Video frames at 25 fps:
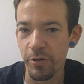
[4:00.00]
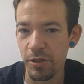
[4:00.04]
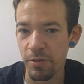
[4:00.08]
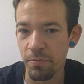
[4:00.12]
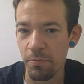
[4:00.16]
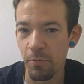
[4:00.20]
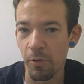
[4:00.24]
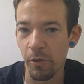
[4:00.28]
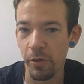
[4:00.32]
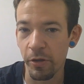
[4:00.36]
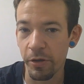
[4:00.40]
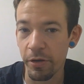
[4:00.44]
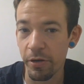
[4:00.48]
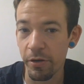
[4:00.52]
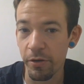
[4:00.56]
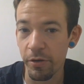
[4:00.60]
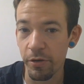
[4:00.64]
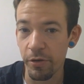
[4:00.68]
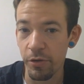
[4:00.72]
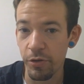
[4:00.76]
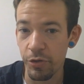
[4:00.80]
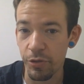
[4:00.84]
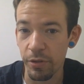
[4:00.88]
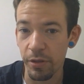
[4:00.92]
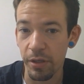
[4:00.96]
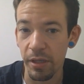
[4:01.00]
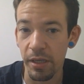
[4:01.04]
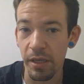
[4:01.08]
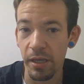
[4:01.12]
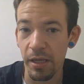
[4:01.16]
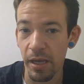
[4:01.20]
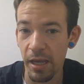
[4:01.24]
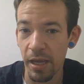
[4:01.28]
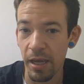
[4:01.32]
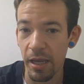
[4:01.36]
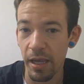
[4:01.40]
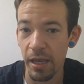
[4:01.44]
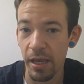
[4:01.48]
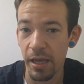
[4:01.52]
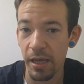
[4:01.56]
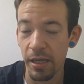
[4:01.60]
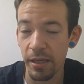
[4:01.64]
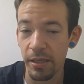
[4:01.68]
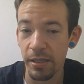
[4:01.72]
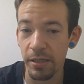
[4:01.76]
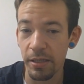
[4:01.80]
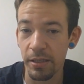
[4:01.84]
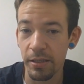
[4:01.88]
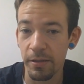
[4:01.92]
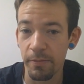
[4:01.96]
smaller here usually,
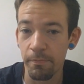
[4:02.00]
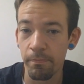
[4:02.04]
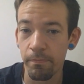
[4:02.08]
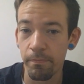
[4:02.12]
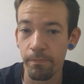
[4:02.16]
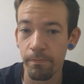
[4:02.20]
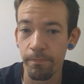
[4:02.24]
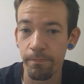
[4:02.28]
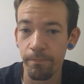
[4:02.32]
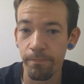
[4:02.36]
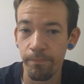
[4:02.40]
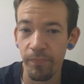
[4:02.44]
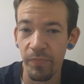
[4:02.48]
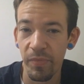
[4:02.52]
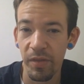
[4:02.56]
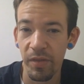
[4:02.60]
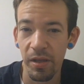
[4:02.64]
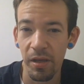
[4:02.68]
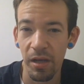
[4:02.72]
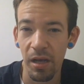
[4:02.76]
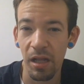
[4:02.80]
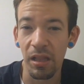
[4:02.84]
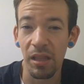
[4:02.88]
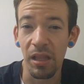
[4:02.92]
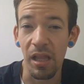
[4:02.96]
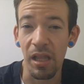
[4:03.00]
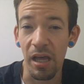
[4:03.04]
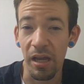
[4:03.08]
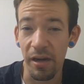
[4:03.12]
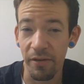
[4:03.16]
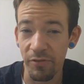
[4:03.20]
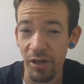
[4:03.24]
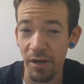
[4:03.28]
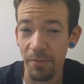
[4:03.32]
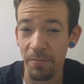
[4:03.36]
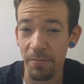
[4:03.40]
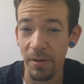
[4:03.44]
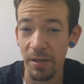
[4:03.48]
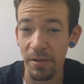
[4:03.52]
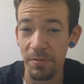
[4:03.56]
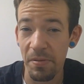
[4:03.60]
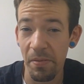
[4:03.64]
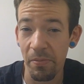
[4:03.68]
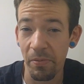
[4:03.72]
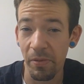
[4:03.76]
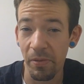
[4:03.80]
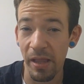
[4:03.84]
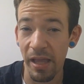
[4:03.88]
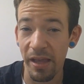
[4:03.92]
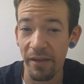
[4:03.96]
and a lot of Japanese
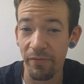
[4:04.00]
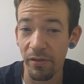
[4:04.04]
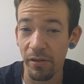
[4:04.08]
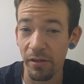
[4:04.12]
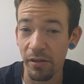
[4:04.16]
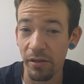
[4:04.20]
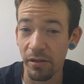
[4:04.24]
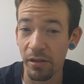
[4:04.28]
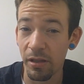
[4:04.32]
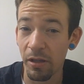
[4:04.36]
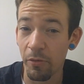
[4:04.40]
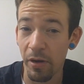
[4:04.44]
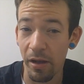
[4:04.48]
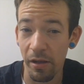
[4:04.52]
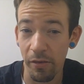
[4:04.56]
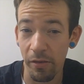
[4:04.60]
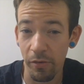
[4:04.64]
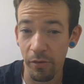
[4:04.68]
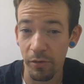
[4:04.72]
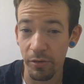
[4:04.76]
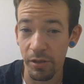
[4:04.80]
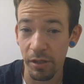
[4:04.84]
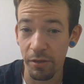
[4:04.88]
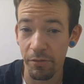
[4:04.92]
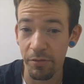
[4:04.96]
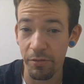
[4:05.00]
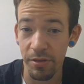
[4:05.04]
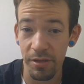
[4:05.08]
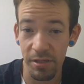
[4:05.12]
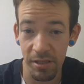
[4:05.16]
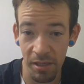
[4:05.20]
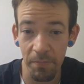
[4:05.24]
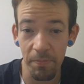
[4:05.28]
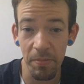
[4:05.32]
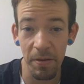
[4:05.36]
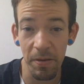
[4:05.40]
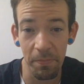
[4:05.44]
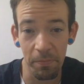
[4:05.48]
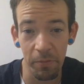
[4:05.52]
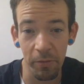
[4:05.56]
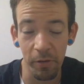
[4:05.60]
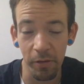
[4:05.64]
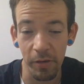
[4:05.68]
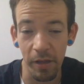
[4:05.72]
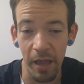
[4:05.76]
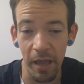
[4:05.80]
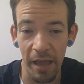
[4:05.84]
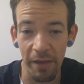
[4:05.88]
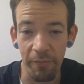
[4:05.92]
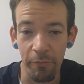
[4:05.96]
people have a lower alcohol tolerance. Some
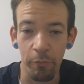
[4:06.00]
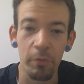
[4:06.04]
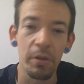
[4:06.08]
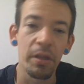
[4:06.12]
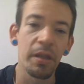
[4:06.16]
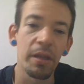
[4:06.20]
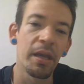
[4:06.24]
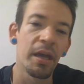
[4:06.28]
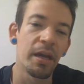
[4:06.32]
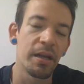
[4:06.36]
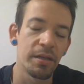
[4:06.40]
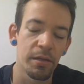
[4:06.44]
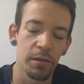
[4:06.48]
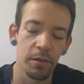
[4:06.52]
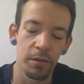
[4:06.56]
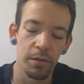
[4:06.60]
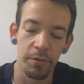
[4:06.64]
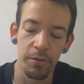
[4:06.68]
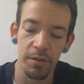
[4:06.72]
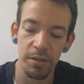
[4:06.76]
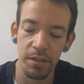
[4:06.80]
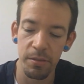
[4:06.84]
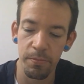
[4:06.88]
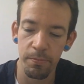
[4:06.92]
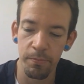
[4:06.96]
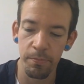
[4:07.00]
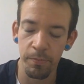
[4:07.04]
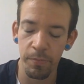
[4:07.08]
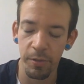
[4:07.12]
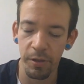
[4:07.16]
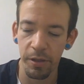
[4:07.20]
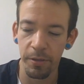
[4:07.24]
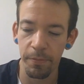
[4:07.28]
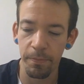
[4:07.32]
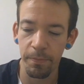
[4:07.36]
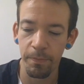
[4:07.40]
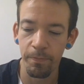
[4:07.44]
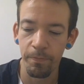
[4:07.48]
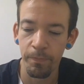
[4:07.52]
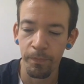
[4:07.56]
people have really high tolerance, but